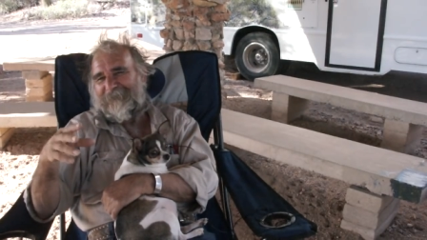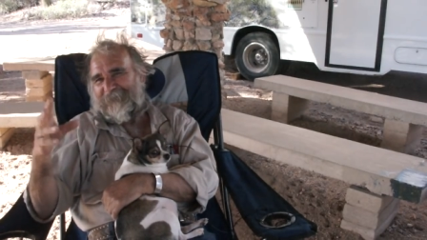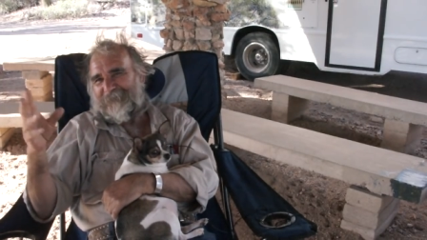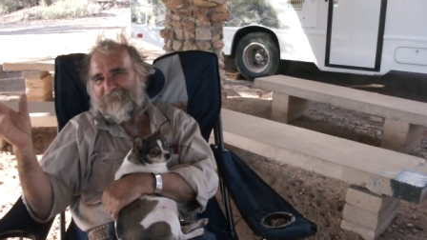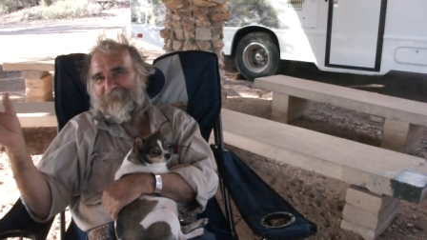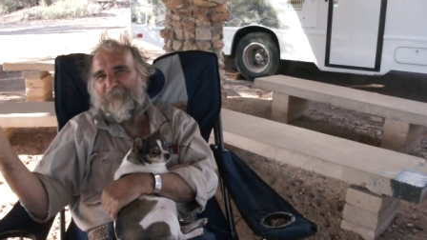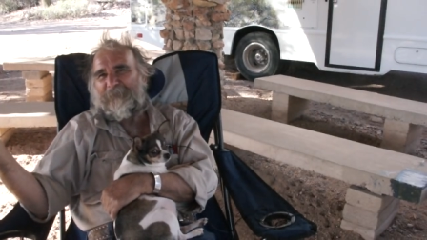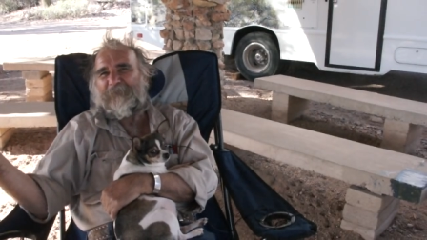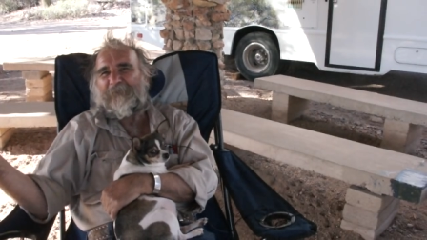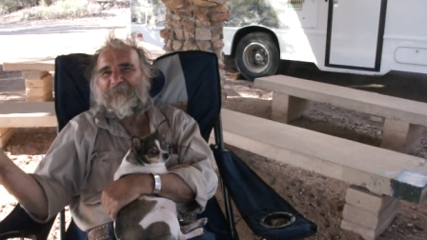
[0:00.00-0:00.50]

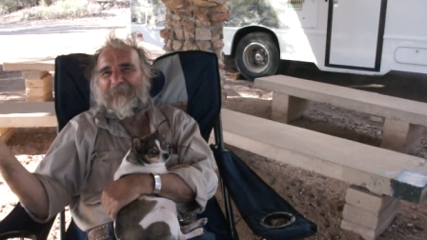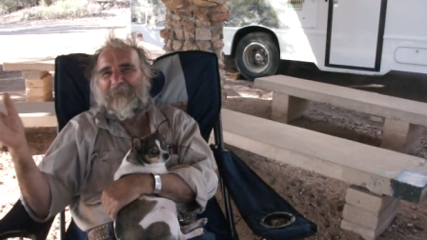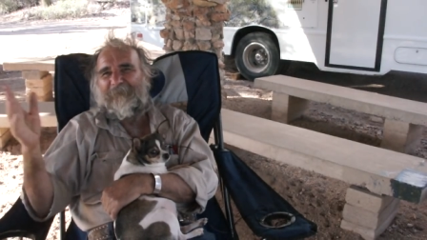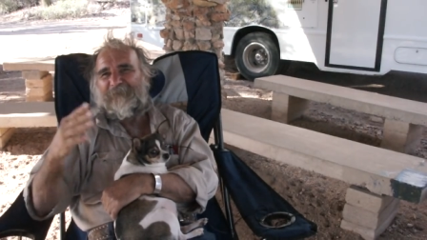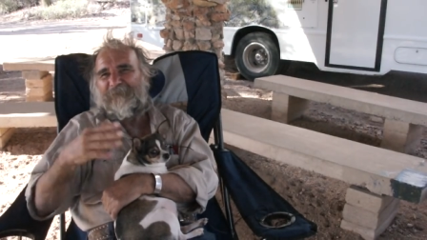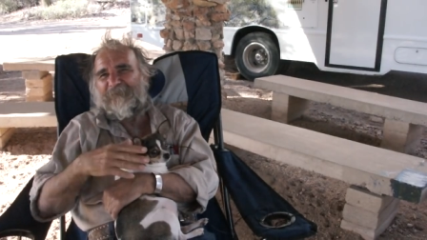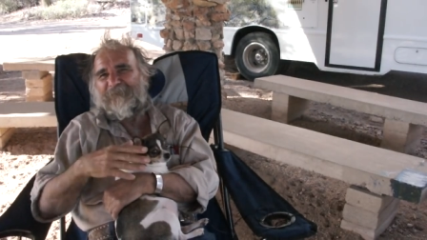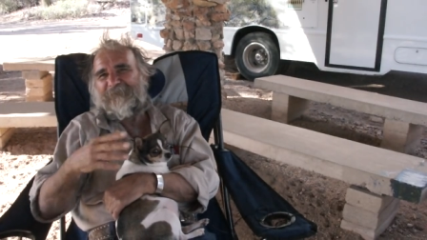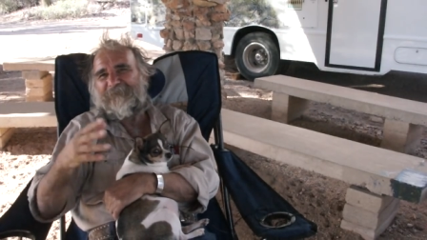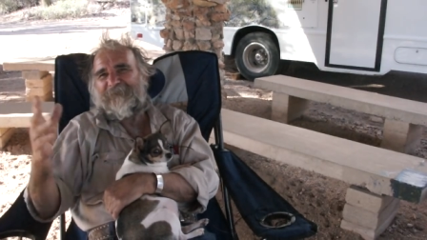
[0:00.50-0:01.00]
It's up to
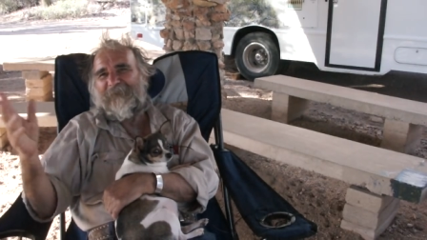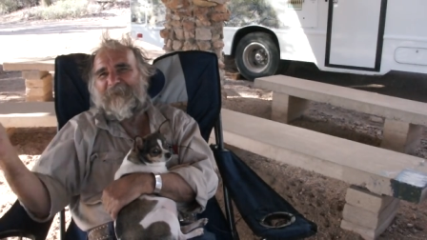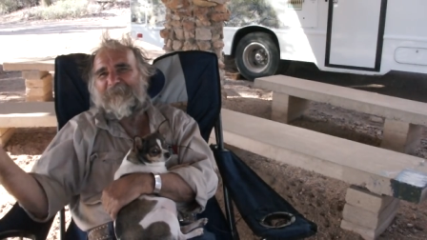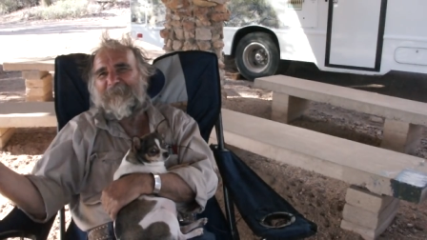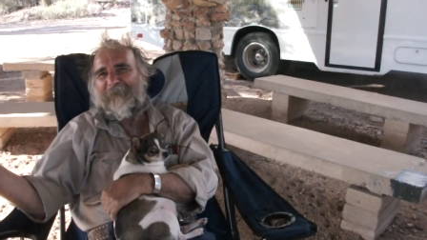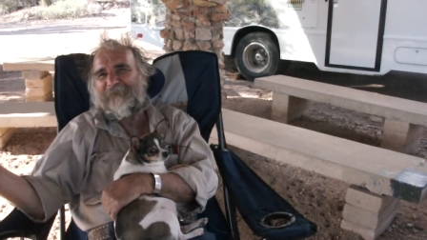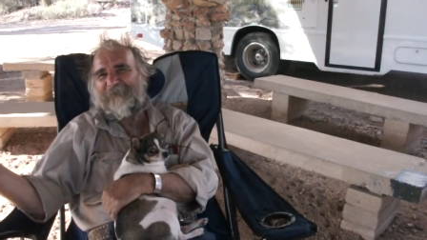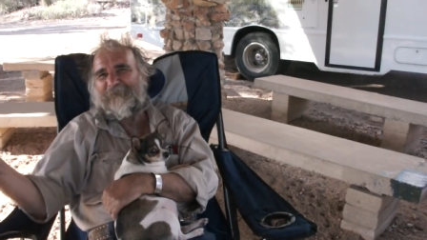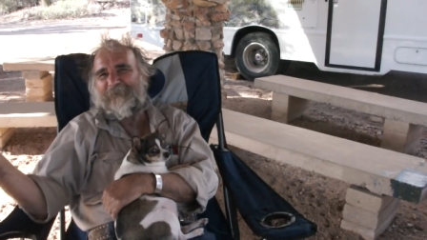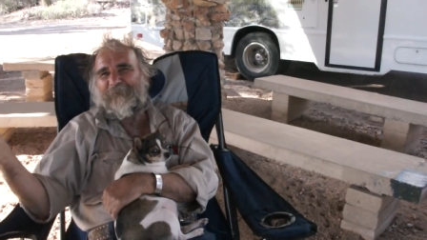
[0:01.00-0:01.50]
them to decide
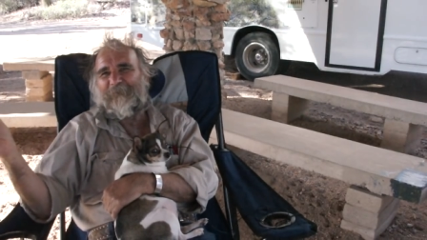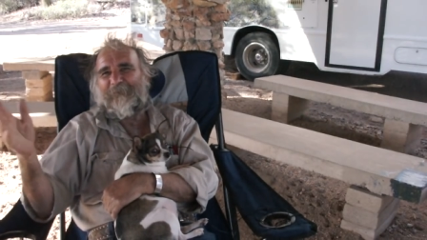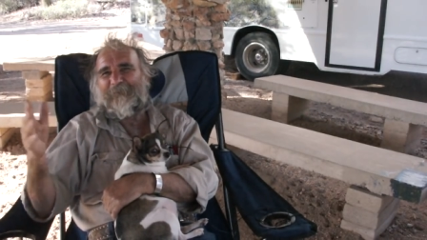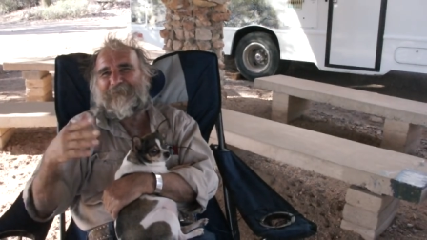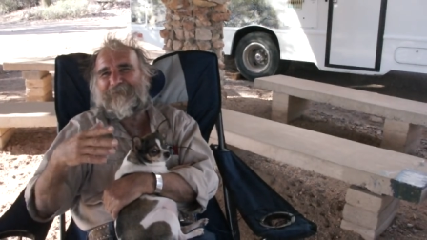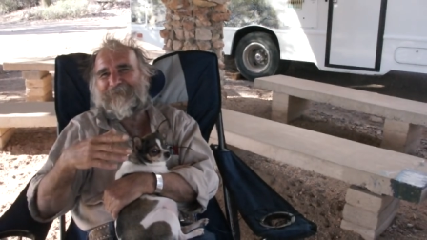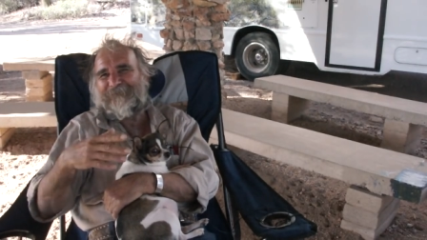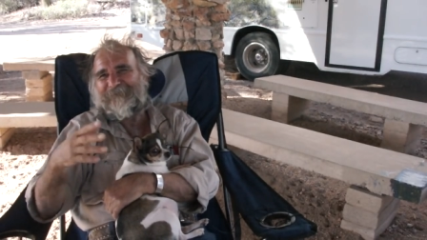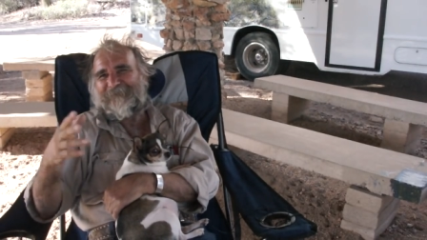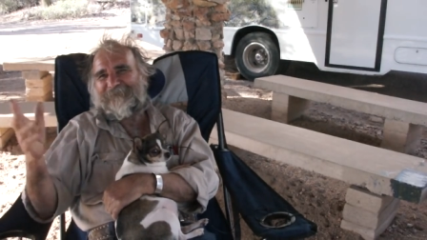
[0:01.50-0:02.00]
what to do
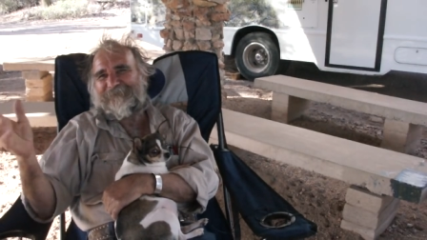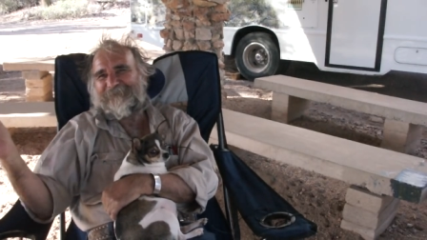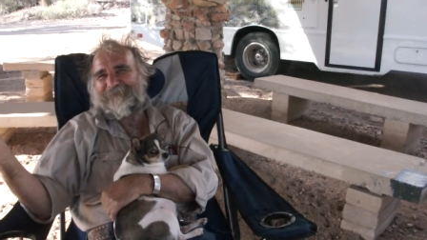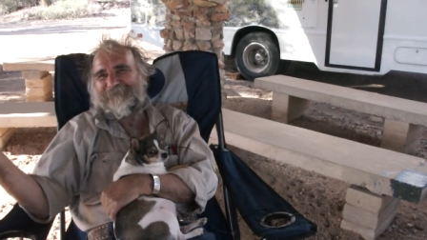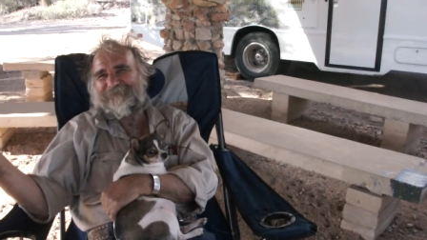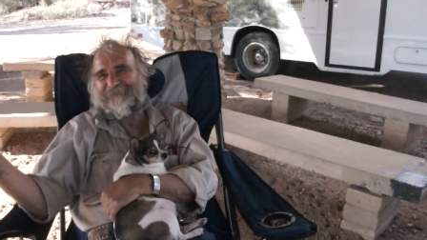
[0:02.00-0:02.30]
with you.